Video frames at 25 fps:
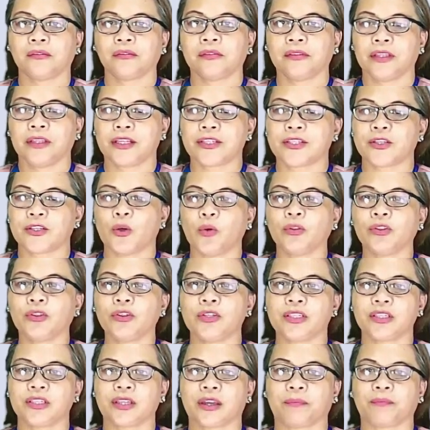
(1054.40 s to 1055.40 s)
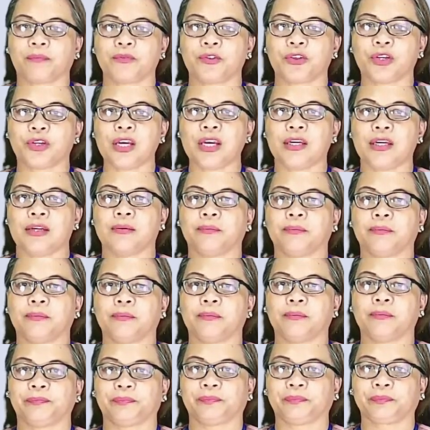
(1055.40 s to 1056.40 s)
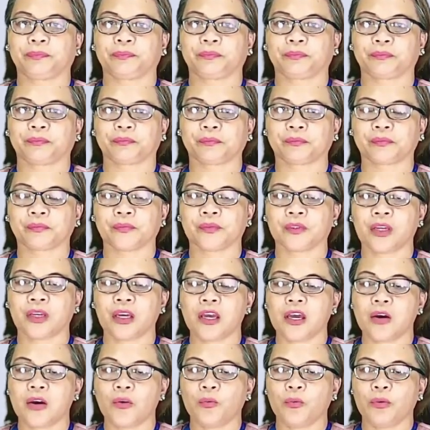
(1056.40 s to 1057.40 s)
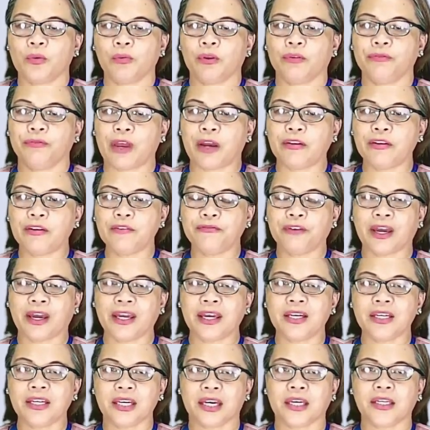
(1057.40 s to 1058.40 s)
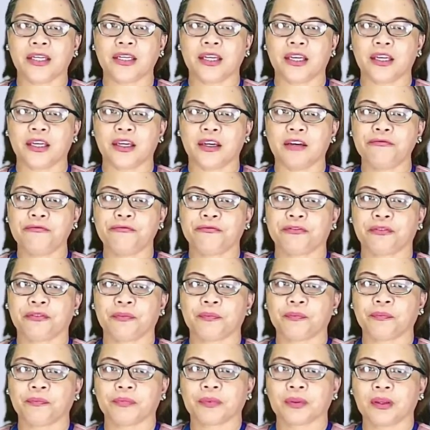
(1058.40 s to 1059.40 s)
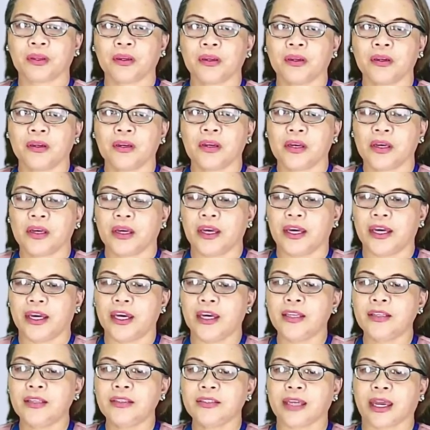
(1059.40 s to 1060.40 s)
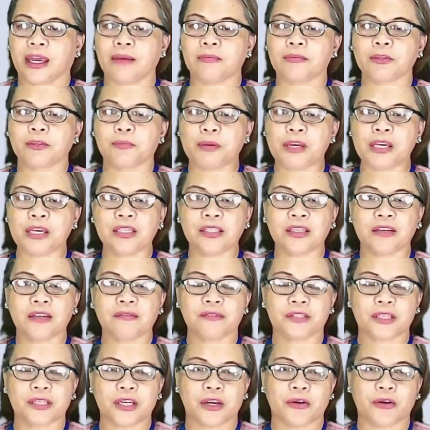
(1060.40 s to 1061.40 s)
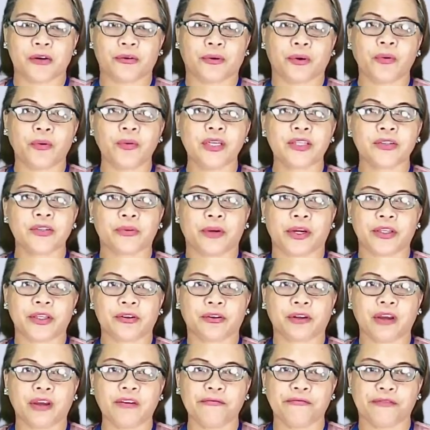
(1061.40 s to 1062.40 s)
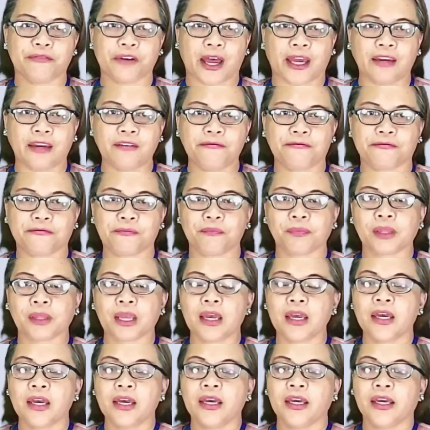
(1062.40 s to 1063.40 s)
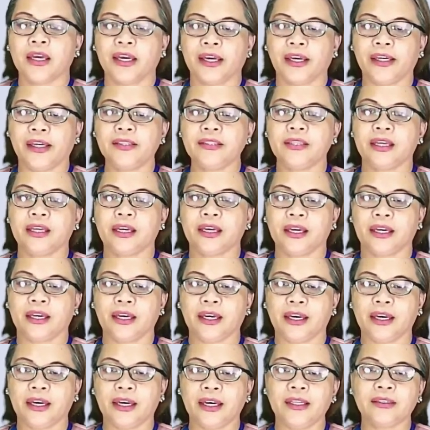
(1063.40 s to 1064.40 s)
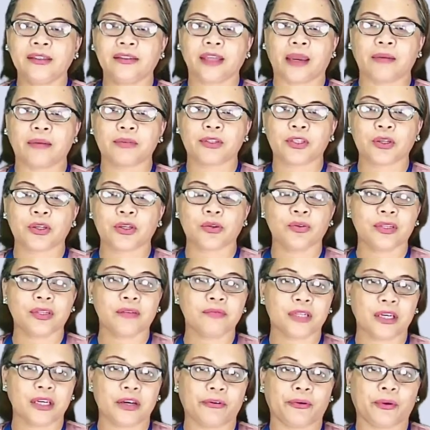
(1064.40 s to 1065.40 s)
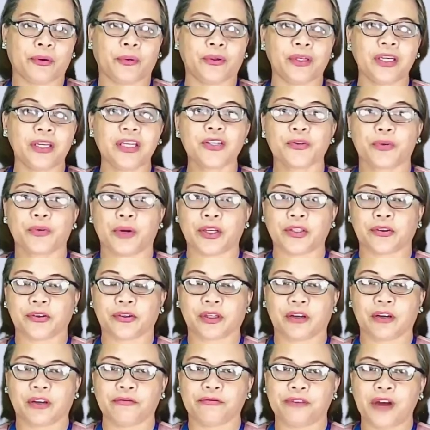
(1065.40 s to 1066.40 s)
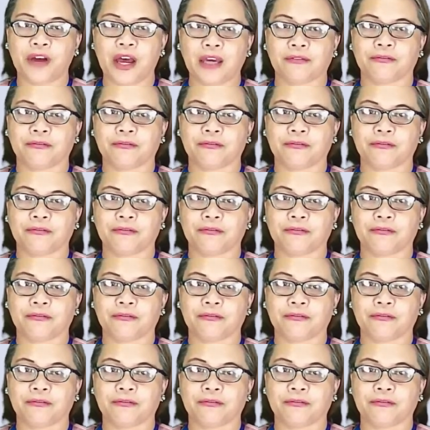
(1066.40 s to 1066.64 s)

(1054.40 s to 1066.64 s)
Let's go to step 3. We will verify again if n times p sub 0 is greater than 5 and n times q sub 0 is greater than 5.